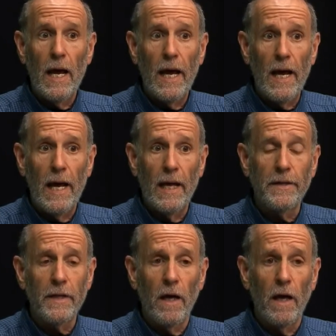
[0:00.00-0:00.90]

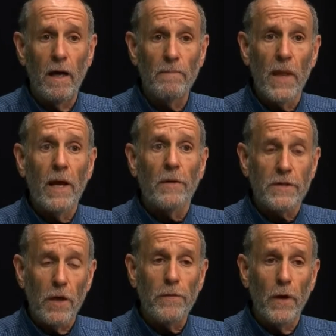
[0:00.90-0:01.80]
And um,
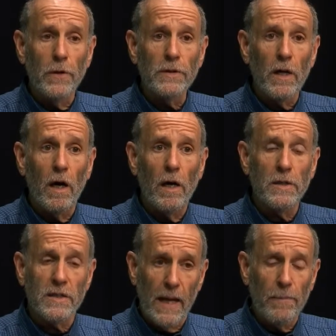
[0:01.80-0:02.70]
so those are
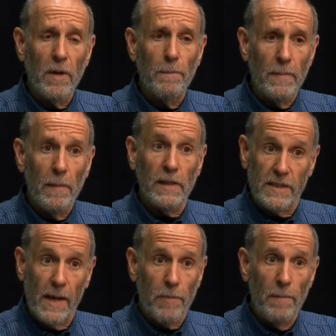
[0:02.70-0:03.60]
separate,
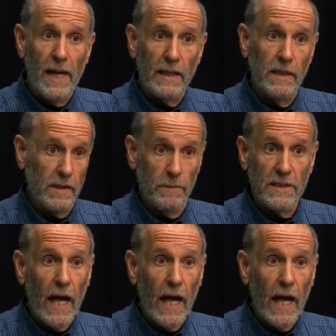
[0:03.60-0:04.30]
separate mechanisms.